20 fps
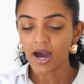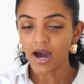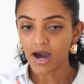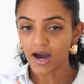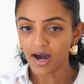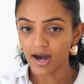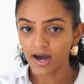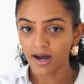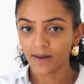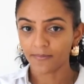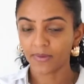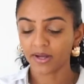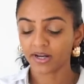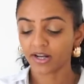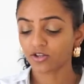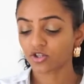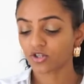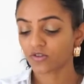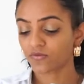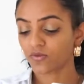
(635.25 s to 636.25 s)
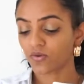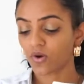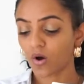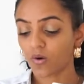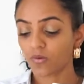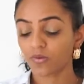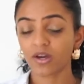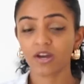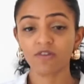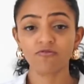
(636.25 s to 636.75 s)
and I just thought,
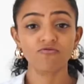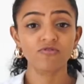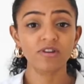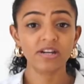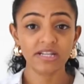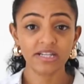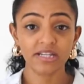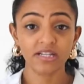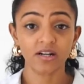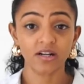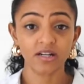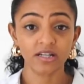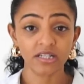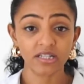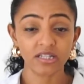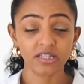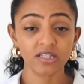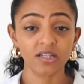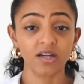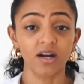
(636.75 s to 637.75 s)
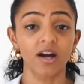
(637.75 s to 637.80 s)
oh, they're really nice.